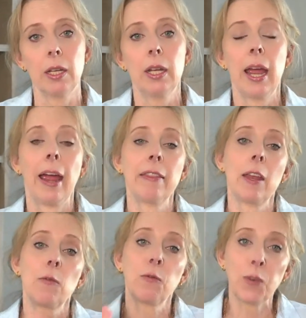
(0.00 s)
And
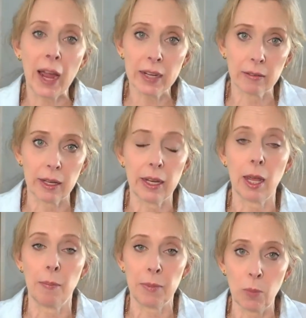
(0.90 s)
then finally,
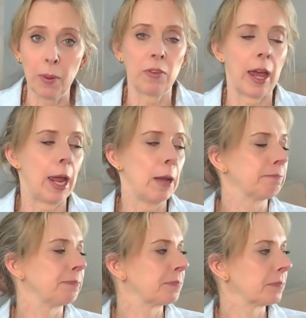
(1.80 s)
Emile Beauvais,
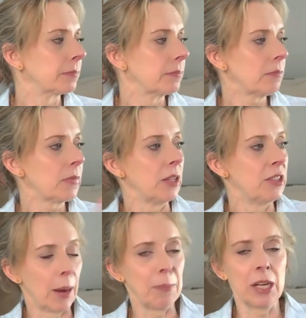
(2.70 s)

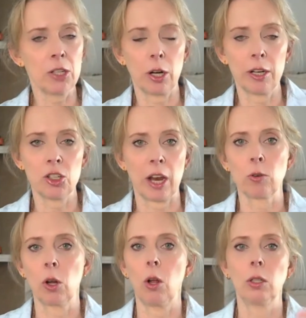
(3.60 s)
Deputy Attorney
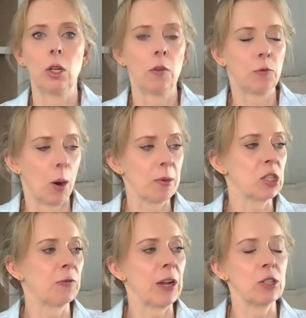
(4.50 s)
General, former
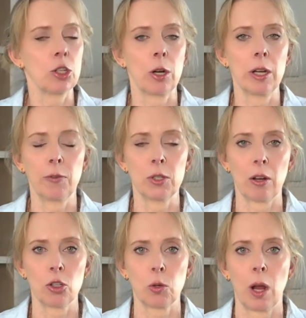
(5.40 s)
defense attorney for
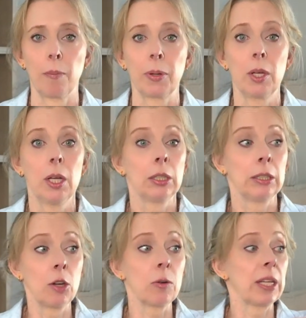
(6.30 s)
Donald Trump,
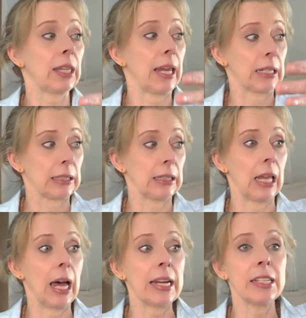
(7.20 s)
literally
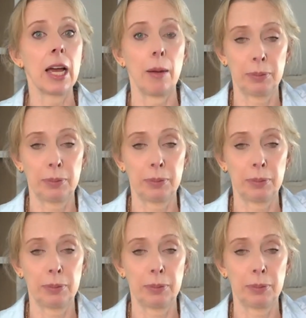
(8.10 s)
lined up